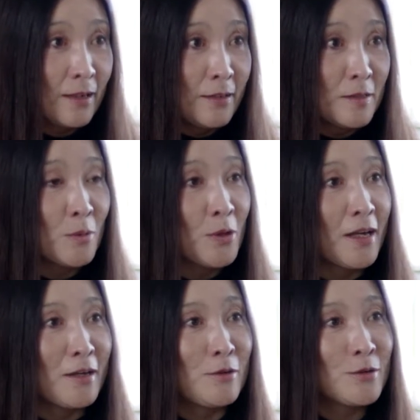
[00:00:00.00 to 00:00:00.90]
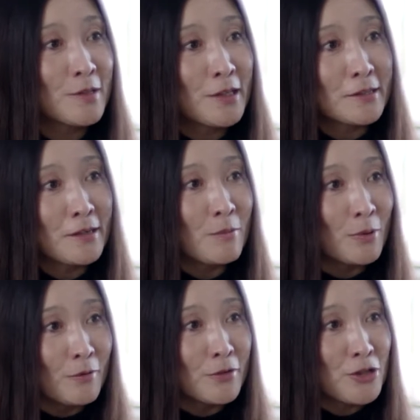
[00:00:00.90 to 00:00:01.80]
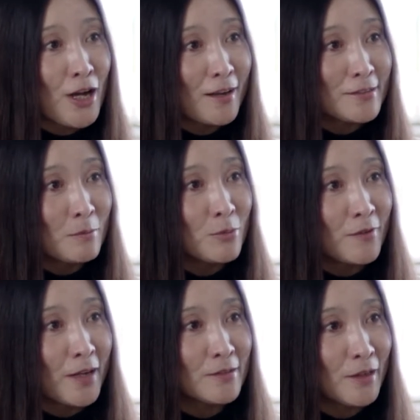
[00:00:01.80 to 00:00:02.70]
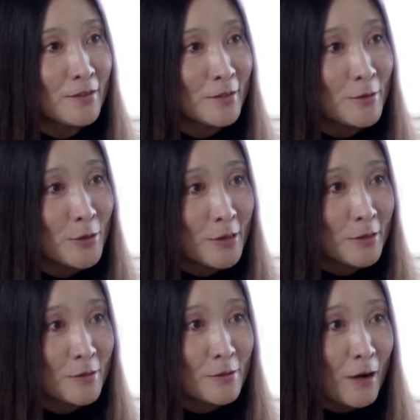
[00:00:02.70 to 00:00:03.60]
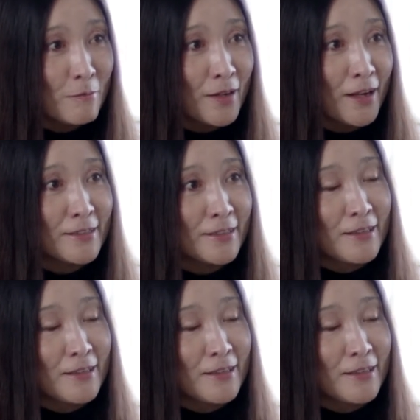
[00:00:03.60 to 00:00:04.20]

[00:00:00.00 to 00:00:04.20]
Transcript: And this morning I used the example of a jazz improvisation to describe that.